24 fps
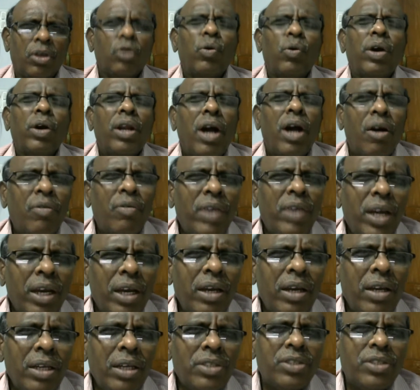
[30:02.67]
Your
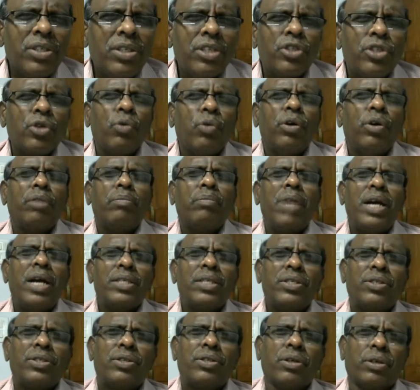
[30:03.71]
awareness is your
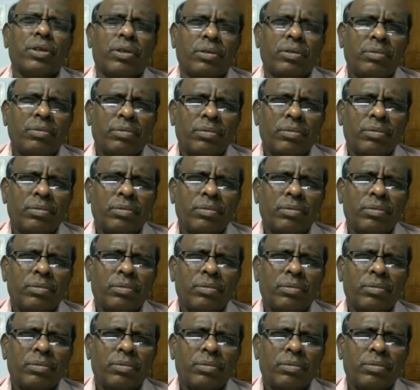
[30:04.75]
master.